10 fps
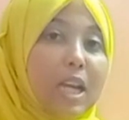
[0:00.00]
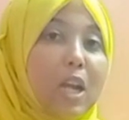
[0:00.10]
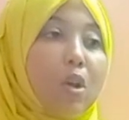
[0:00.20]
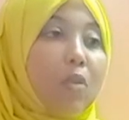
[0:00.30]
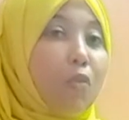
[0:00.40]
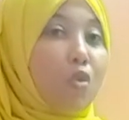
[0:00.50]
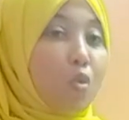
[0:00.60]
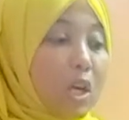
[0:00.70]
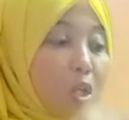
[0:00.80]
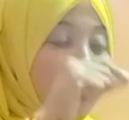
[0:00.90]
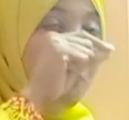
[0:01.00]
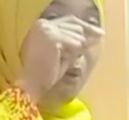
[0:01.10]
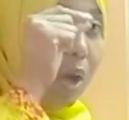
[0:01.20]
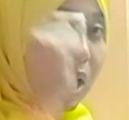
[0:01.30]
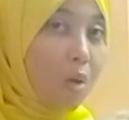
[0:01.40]
Now, if you want to
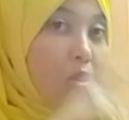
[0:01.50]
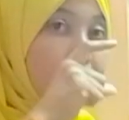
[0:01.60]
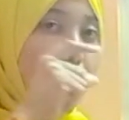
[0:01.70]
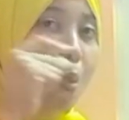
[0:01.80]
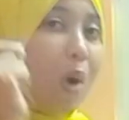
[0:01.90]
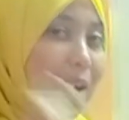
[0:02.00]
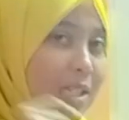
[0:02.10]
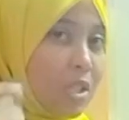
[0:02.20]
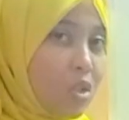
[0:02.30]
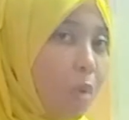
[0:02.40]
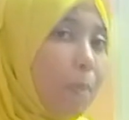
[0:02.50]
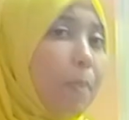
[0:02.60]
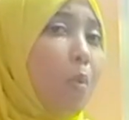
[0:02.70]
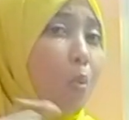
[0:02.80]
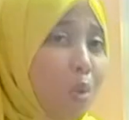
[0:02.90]
pour out one
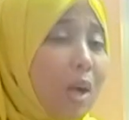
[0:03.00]
drop,